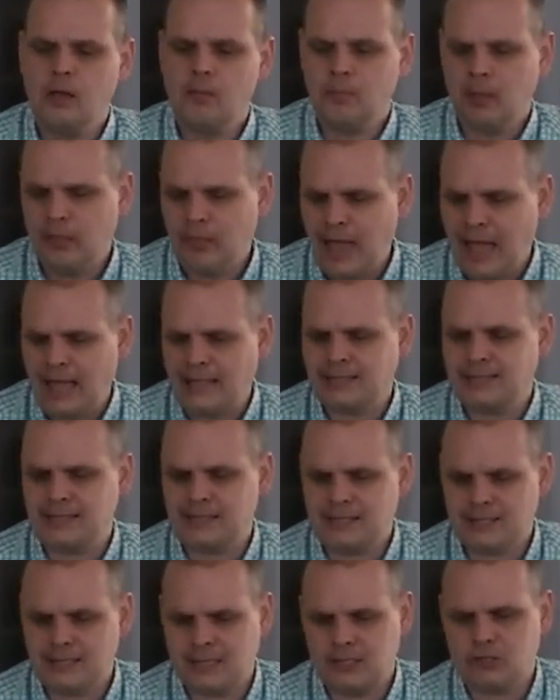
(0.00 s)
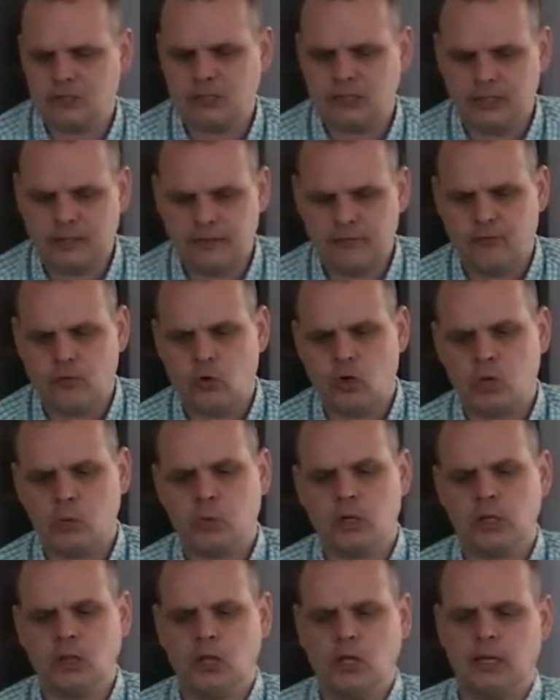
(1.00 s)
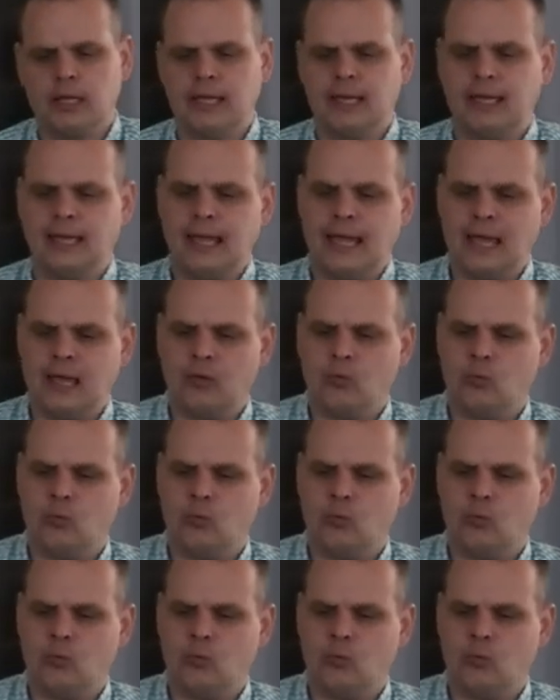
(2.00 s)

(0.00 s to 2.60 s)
but that's essentially the 4 we're looking at.